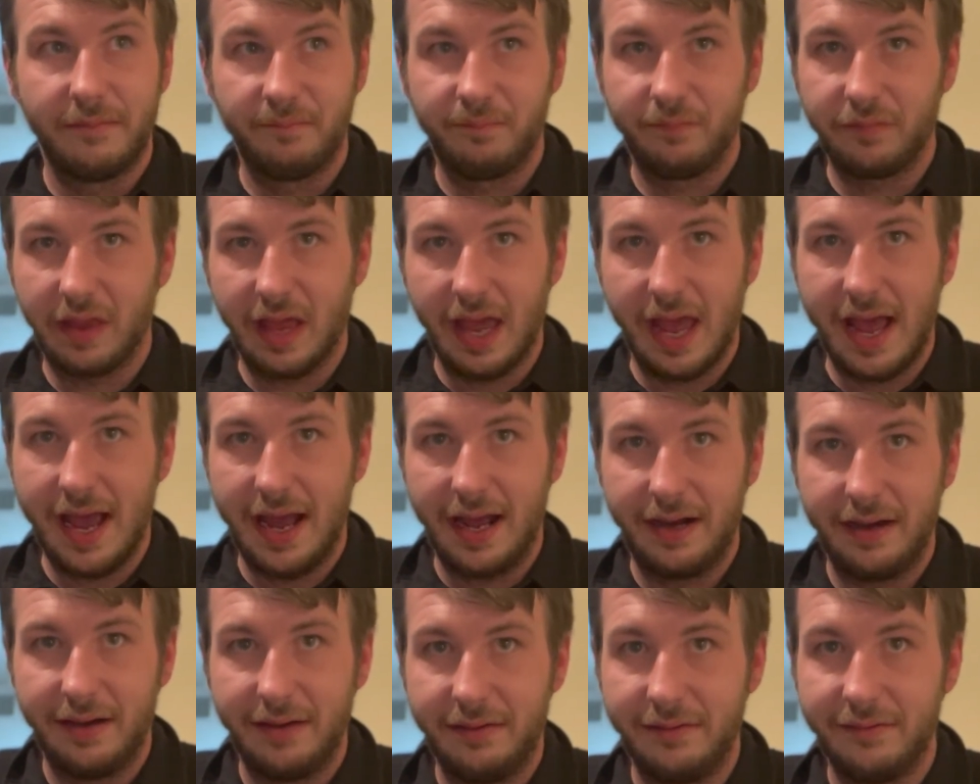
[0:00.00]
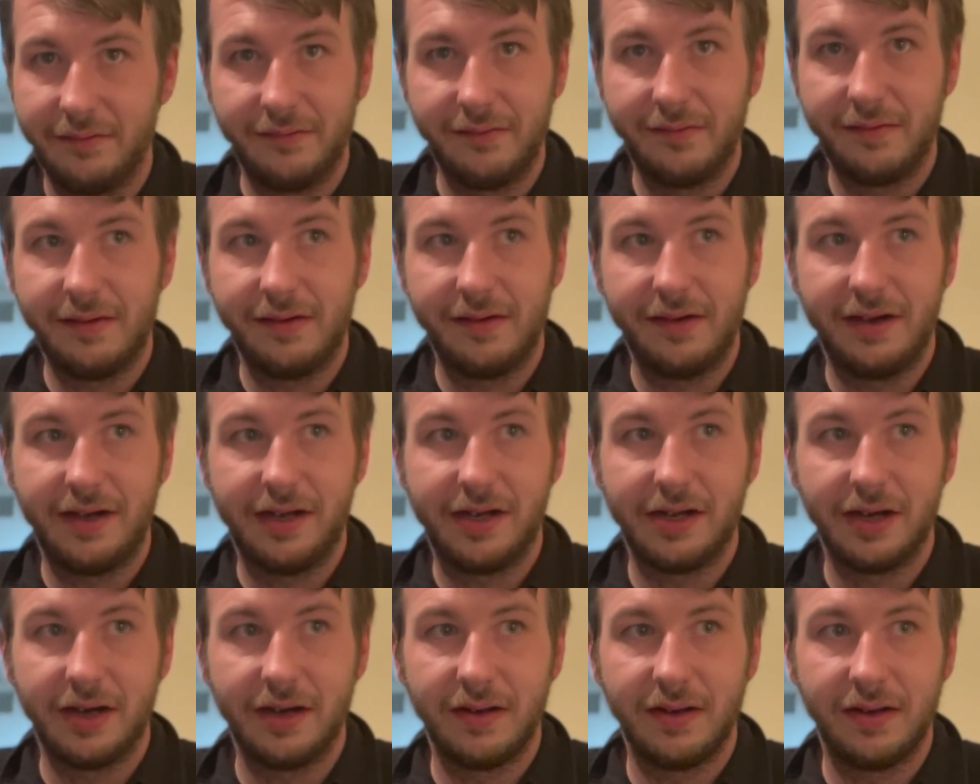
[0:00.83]
had
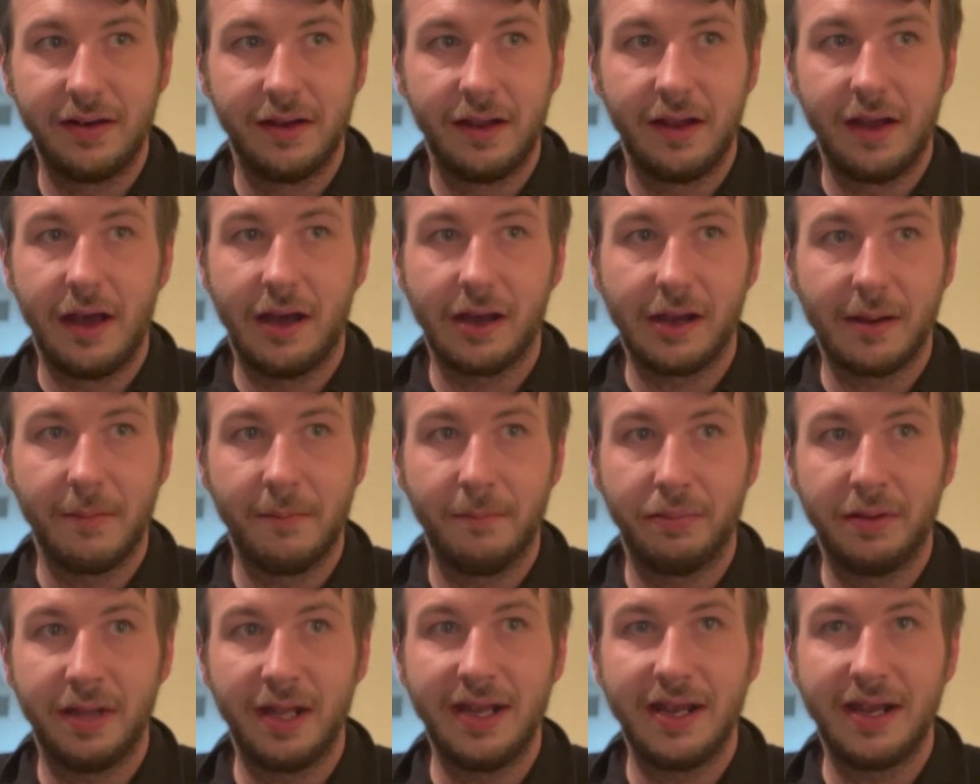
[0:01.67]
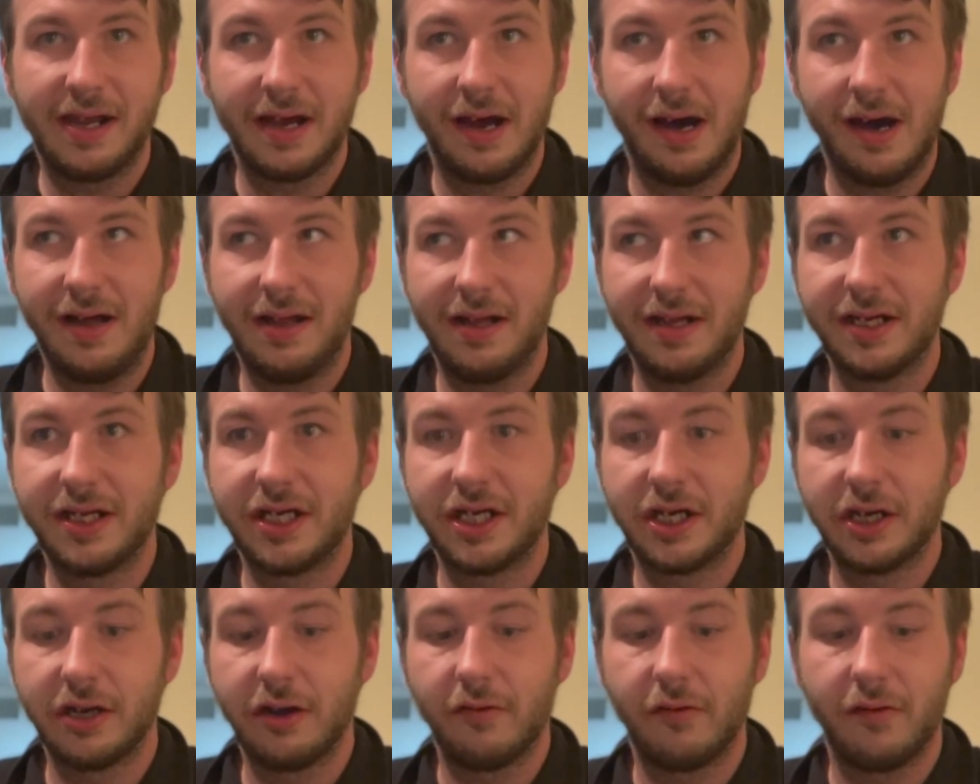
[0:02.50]
done a complete college
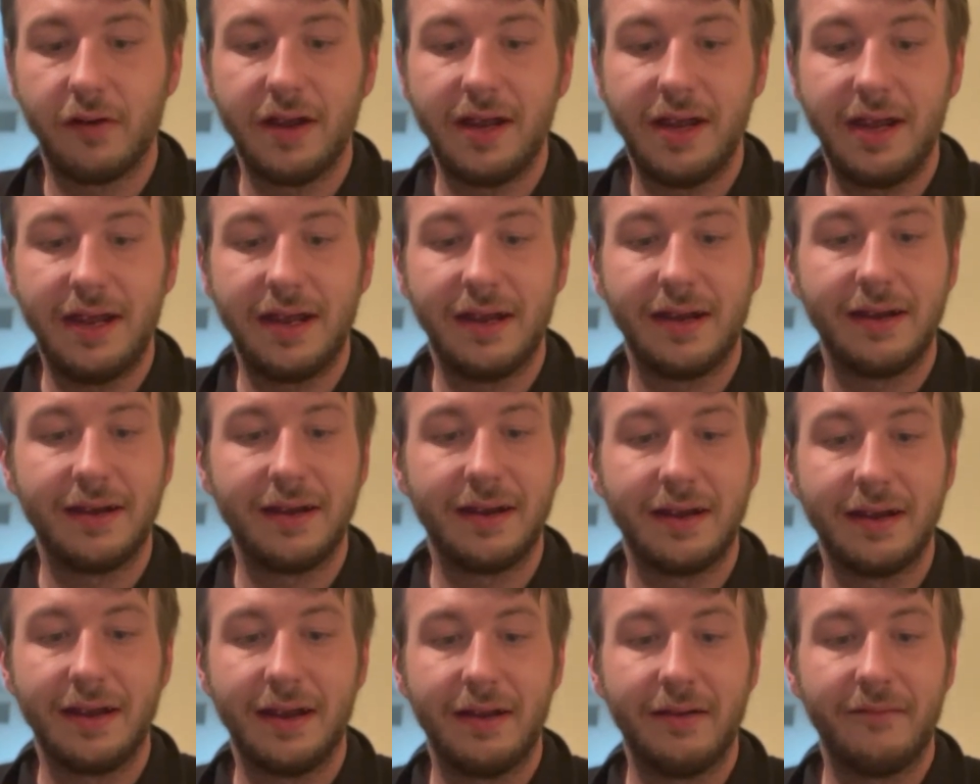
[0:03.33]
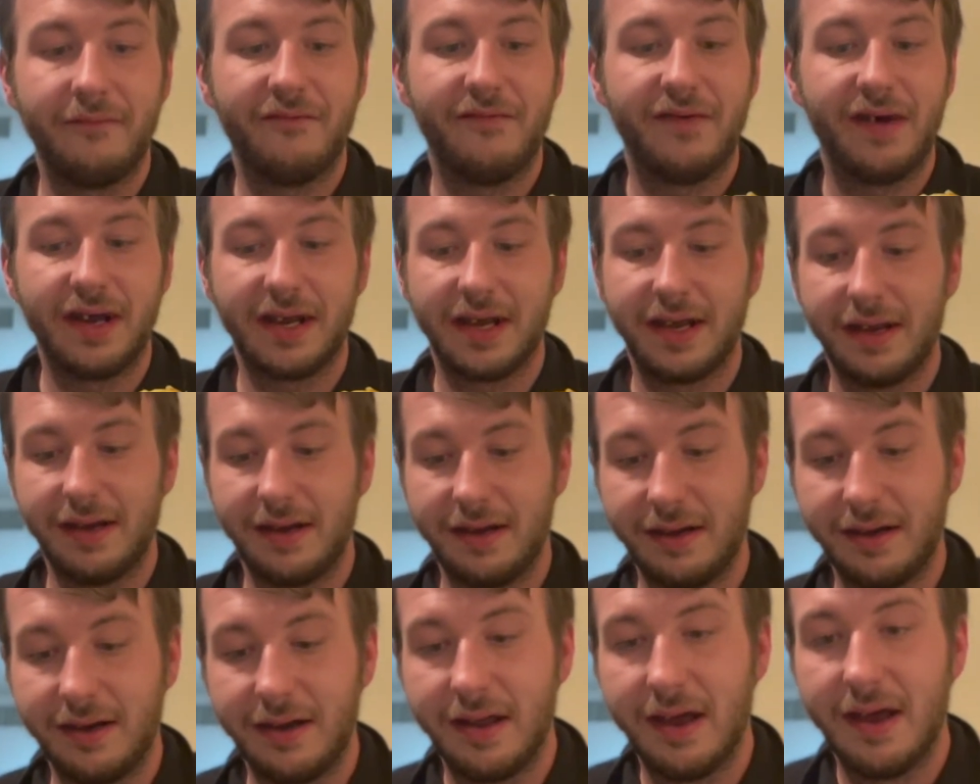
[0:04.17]
degree and
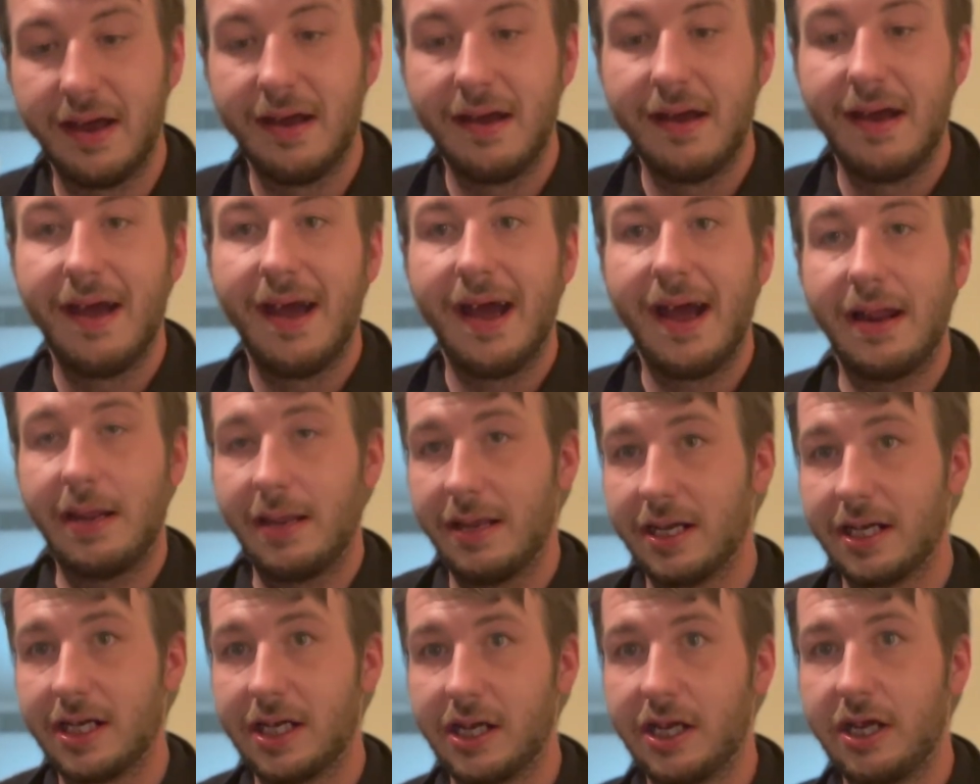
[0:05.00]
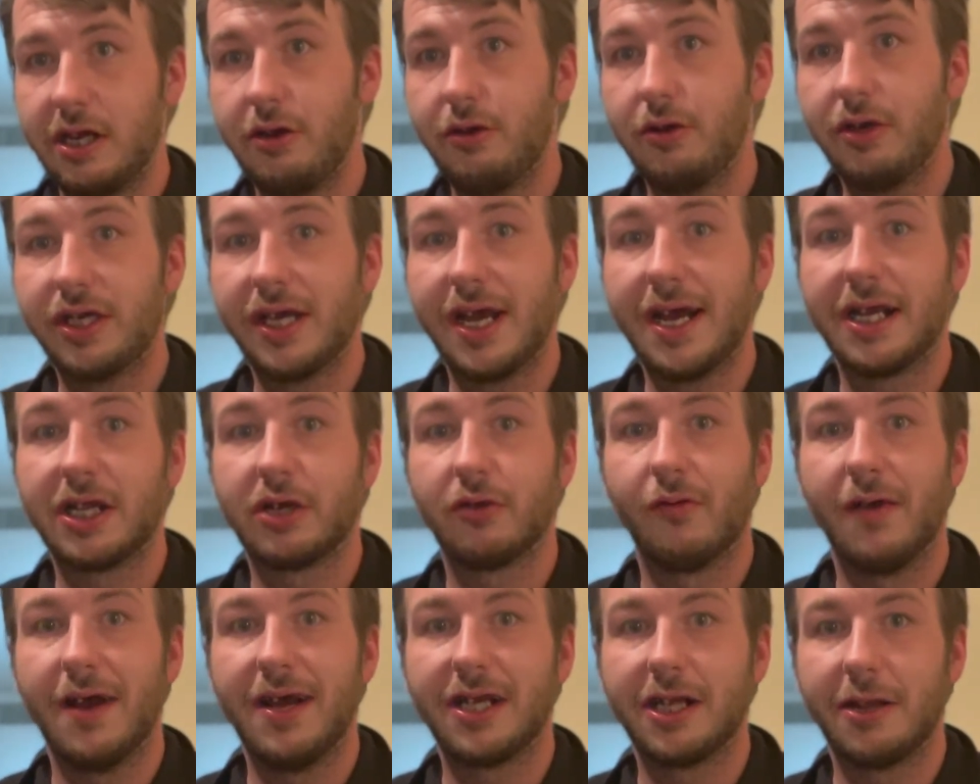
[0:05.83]
fucking had this huge ass
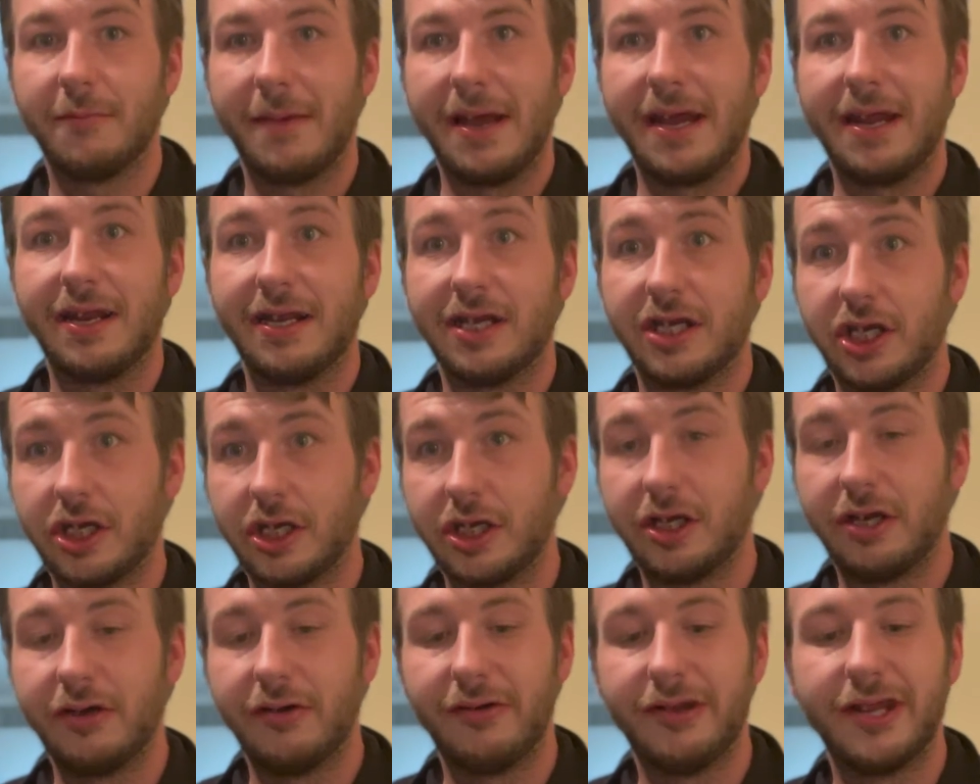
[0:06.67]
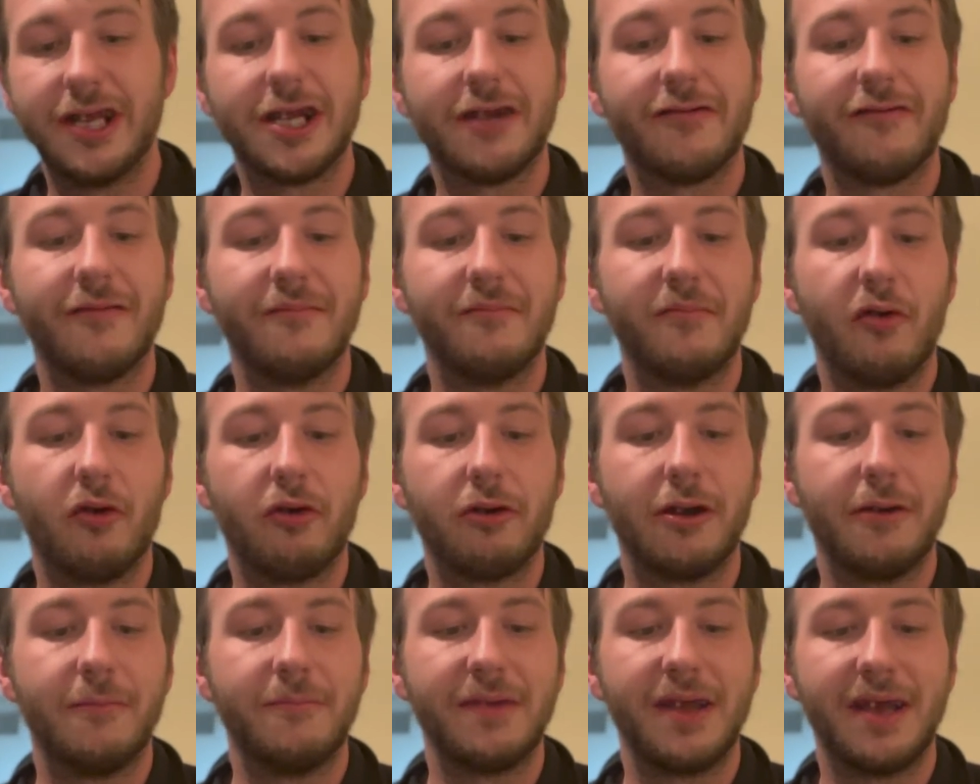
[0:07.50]
resume and is just doing this for
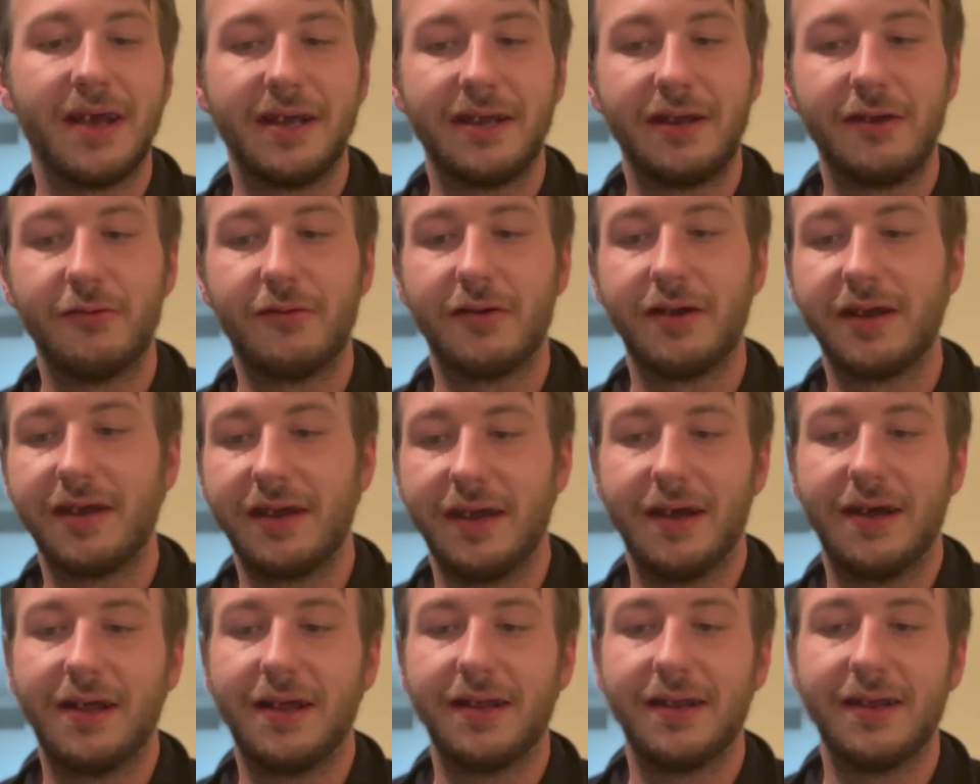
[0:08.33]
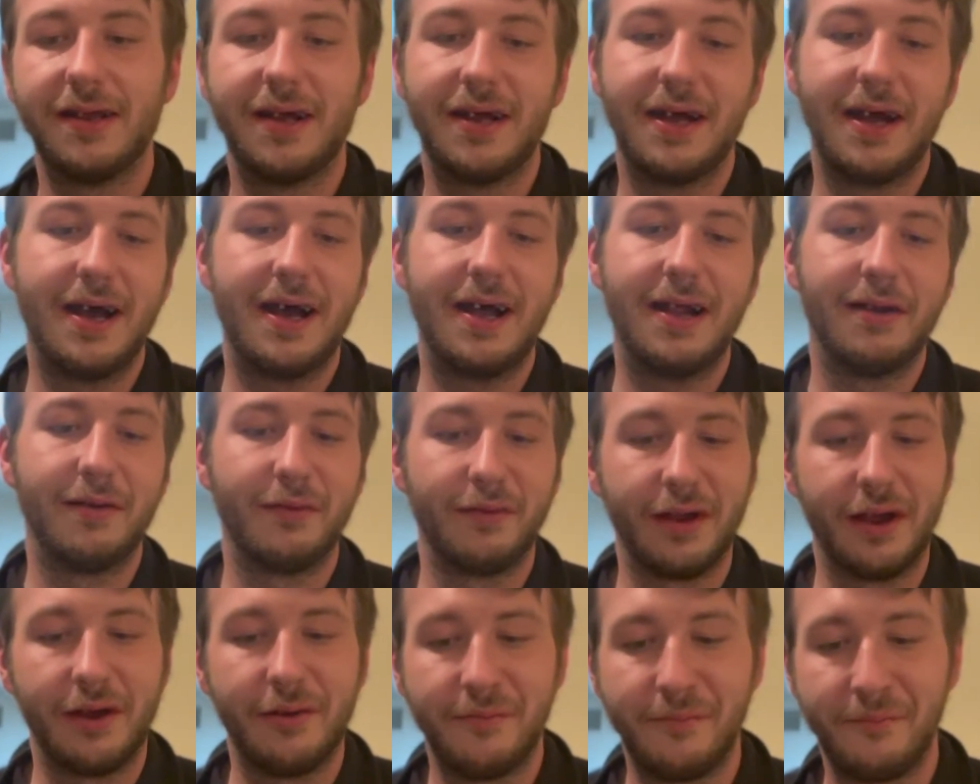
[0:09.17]
boredom. Yet you want to yell at it. I don't
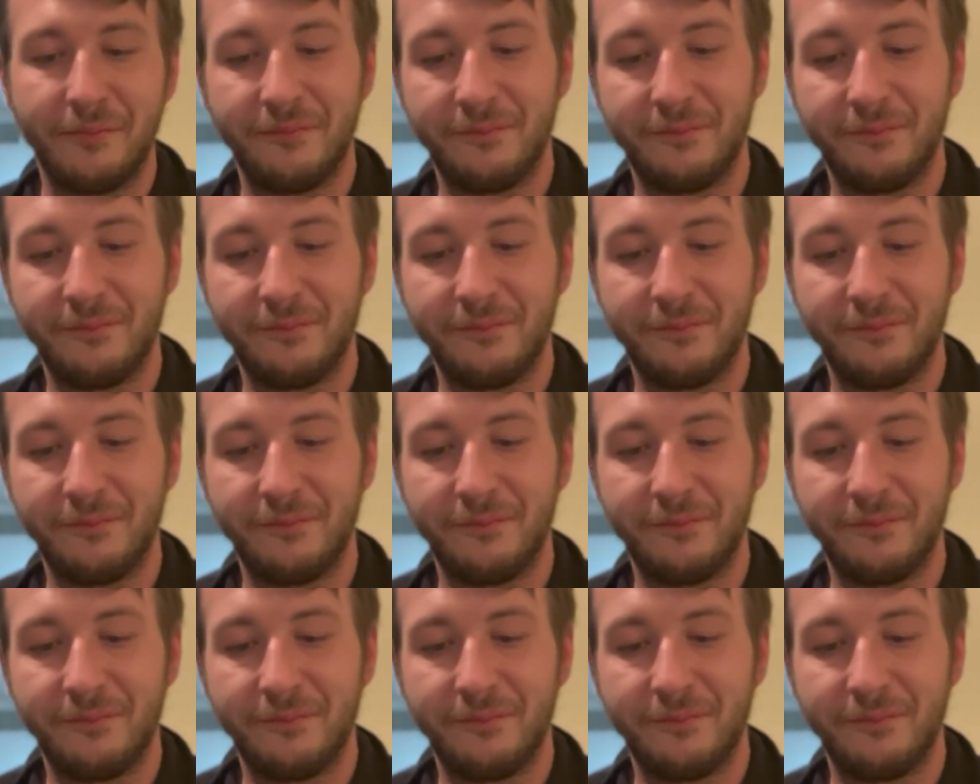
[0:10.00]
know.